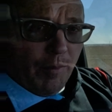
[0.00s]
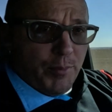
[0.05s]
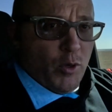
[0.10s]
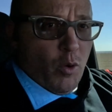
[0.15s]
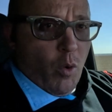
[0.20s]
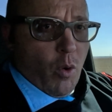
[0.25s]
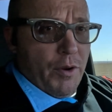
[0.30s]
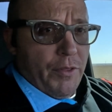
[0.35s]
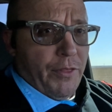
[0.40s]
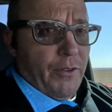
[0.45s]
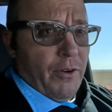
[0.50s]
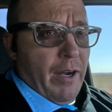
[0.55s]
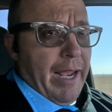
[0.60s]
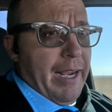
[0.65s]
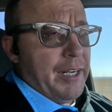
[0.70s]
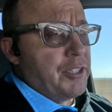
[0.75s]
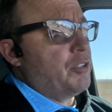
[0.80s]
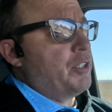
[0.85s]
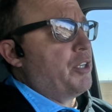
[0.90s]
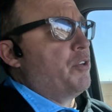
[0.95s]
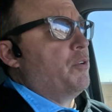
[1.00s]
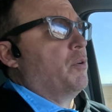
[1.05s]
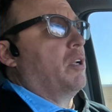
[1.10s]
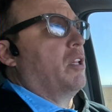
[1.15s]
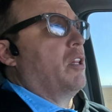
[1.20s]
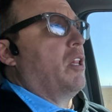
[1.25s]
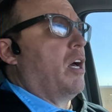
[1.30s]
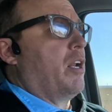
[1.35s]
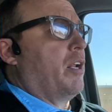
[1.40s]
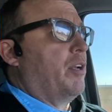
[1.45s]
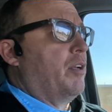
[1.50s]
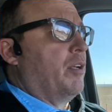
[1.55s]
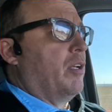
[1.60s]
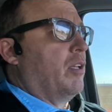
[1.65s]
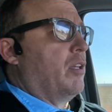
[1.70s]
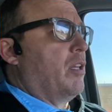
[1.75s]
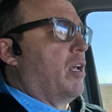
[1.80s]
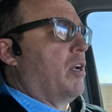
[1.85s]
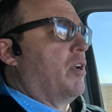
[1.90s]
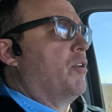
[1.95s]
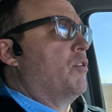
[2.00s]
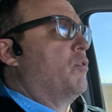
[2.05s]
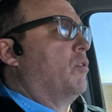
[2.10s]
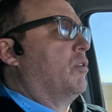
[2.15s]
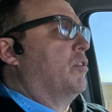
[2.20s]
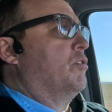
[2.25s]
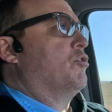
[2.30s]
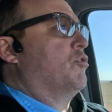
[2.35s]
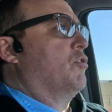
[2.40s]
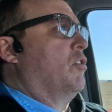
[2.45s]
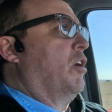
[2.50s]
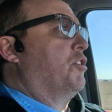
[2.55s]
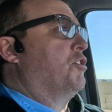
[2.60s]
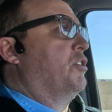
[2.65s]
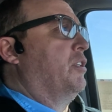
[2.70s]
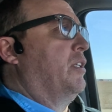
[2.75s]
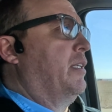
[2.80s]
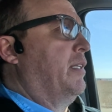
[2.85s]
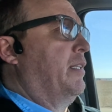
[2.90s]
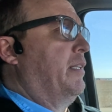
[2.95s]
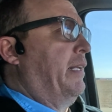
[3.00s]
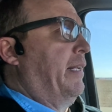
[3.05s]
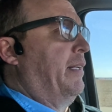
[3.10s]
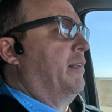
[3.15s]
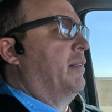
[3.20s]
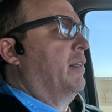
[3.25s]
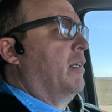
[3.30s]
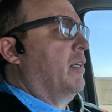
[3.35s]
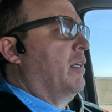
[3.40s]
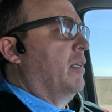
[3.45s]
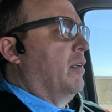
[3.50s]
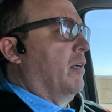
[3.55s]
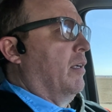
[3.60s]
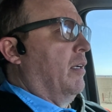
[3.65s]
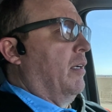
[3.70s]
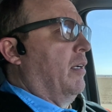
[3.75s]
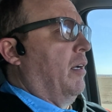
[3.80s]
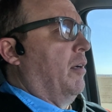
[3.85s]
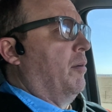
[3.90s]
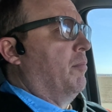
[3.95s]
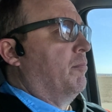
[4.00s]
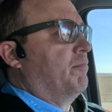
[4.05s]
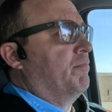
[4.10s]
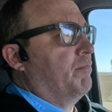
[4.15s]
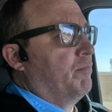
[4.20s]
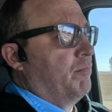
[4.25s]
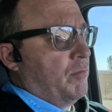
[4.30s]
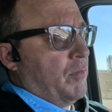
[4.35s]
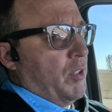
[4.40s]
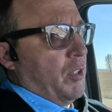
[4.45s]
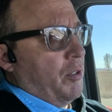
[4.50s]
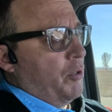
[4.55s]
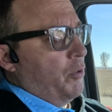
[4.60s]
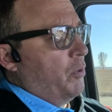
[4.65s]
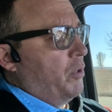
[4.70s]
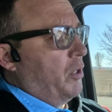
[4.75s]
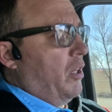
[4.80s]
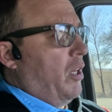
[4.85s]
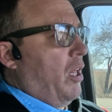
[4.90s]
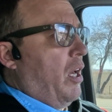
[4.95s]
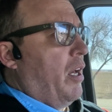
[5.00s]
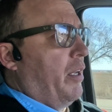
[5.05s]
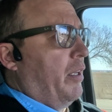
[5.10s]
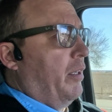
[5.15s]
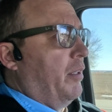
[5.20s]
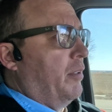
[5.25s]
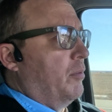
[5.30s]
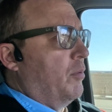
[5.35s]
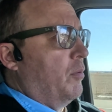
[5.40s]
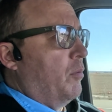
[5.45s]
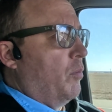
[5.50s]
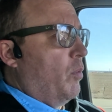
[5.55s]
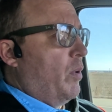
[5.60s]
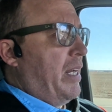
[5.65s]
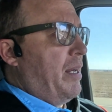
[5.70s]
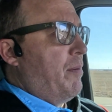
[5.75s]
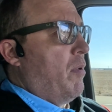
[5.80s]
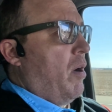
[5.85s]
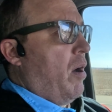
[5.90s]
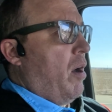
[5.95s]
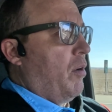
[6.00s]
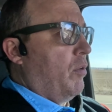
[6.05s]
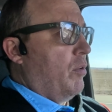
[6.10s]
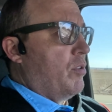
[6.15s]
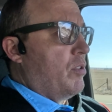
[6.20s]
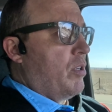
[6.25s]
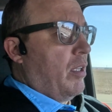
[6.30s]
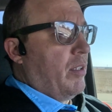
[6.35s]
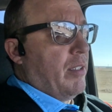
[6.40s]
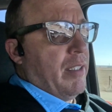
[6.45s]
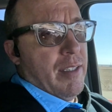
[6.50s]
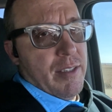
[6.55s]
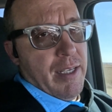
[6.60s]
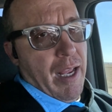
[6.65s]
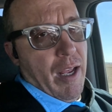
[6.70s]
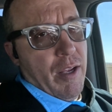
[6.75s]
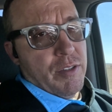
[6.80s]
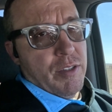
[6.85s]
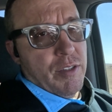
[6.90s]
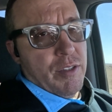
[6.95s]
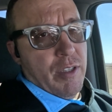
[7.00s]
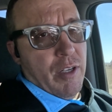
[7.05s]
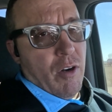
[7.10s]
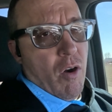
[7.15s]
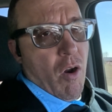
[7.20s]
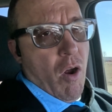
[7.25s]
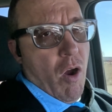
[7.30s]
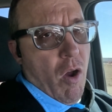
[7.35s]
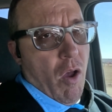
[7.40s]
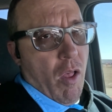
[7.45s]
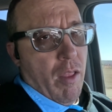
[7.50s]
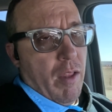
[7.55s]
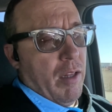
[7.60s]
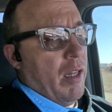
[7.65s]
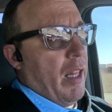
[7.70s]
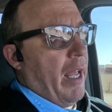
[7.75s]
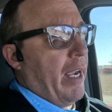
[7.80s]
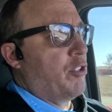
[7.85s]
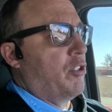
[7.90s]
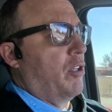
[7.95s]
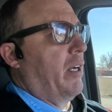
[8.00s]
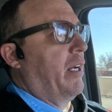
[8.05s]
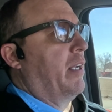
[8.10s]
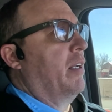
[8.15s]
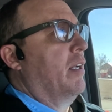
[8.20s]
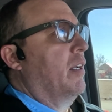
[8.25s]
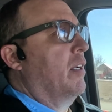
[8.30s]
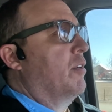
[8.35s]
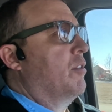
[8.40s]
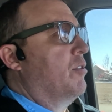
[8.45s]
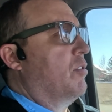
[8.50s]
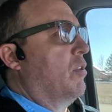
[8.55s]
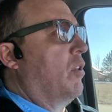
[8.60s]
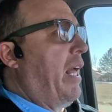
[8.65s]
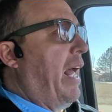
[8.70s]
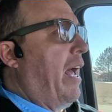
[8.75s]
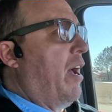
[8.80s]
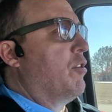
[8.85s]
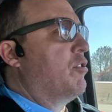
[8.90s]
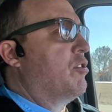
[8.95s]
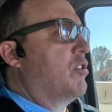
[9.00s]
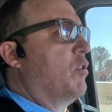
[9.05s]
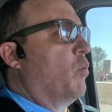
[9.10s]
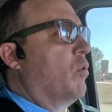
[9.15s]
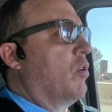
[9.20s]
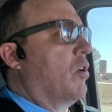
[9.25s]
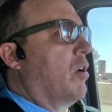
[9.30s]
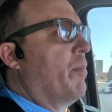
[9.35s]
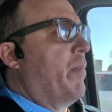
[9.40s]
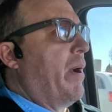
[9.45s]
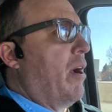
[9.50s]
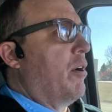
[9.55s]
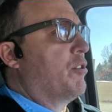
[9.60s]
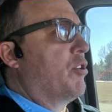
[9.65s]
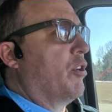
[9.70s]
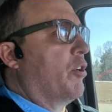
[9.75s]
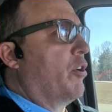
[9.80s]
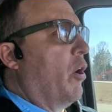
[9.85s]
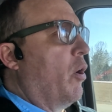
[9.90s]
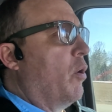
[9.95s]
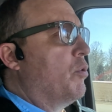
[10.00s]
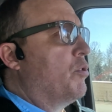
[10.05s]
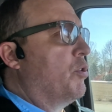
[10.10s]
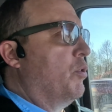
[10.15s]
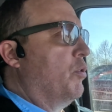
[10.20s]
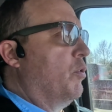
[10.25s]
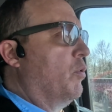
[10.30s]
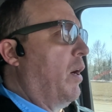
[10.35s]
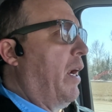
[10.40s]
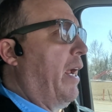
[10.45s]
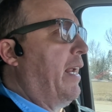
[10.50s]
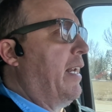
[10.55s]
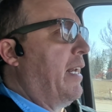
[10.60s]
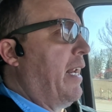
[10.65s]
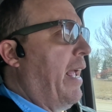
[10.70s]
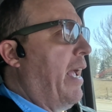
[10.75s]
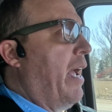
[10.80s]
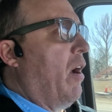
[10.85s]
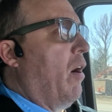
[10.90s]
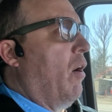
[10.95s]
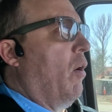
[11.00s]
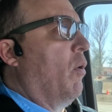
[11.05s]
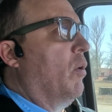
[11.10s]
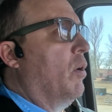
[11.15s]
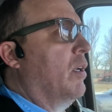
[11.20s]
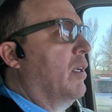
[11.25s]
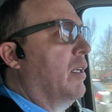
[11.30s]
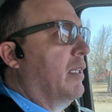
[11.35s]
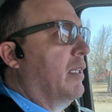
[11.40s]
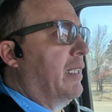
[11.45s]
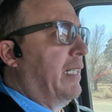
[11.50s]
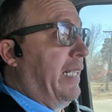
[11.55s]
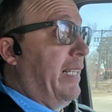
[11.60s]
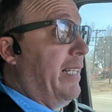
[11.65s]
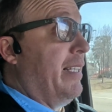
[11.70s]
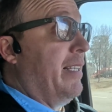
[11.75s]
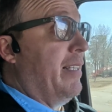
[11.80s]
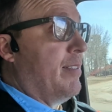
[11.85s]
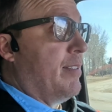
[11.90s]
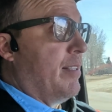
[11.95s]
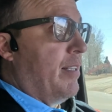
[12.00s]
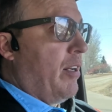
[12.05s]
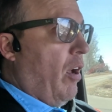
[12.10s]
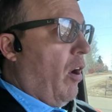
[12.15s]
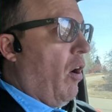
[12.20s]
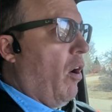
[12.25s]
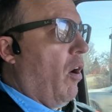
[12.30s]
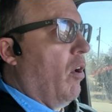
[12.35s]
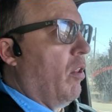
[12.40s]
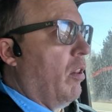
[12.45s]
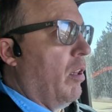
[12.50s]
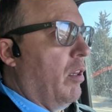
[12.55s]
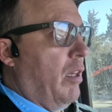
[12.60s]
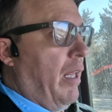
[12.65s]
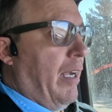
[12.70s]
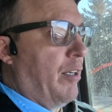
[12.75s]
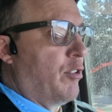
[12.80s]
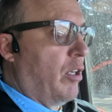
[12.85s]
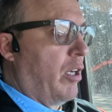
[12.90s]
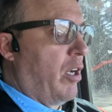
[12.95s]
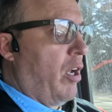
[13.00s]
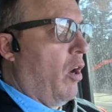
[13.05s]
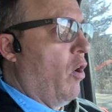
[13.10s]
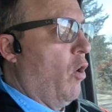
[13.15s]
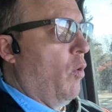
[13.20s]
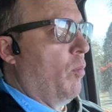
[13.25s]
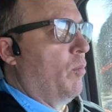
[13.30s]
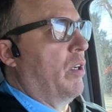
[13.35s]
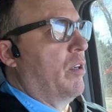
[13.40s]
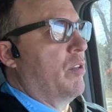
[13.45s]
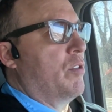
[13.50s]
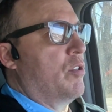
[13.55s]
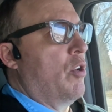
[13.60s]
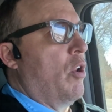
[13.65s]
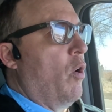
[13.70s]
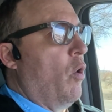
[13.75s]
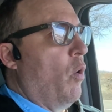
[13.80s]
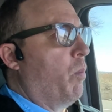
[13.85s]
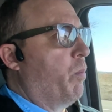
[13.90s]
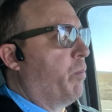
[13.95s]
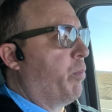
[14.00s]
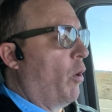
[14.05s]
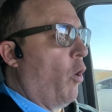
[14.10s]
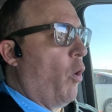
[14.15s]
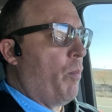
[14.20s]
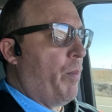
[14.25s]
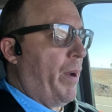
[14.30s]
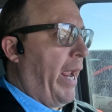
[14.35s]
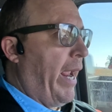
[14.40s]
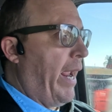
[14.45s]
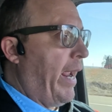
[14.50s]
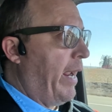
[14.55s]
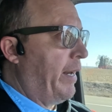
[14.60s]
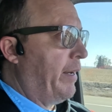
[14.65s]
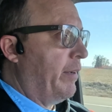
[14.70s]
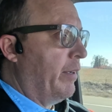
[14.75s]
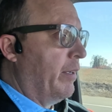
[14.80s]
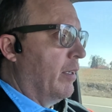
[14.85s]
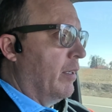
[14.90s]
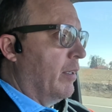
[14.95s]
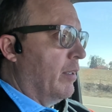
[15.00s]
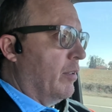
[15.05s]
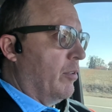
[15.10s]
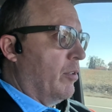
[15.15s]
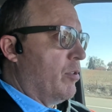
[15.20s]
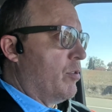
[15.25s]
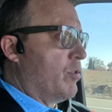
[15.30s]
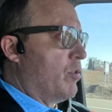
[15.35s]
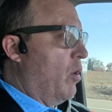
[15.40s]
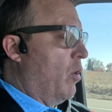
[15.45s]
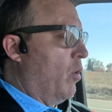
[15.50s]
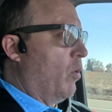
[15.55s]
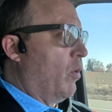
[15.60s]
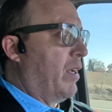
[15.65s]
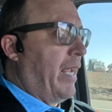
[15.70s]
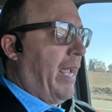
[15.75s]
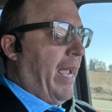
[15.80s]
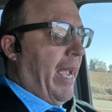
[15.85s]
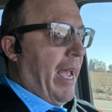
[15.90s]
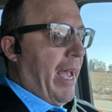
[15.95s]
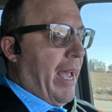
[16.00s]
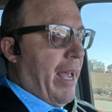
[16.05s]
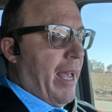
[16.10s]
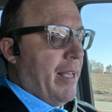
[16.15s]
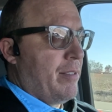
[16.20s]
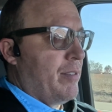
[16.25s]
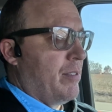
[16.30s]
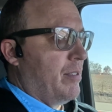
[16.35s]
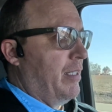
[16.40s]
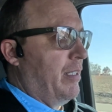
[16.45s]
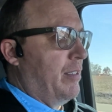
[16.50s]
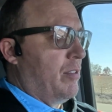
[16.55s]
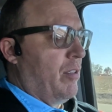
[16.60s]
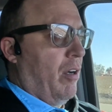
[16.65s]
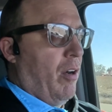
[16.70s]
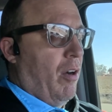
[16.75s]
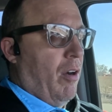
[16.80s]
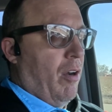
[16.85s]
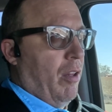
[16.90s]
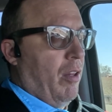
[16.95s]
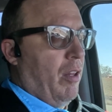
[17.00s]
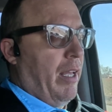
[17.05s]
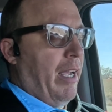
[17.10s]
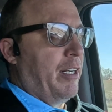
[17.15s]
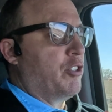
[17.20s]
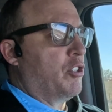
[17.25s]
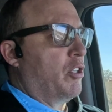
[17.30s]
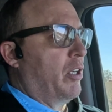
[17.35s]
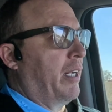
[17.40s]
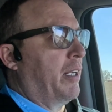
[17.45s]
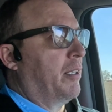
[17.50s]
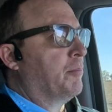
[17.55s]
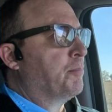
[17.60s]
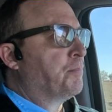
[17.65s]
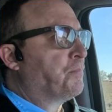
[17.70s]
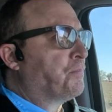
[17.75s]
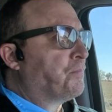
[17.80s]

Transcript: north they're actually doing a lot of new construction, and they're doing a lot of remodels on these houses that are all electric. So the house that we're about to go to right now is an all electric home. There's no propane, there's no gas, it's all electric.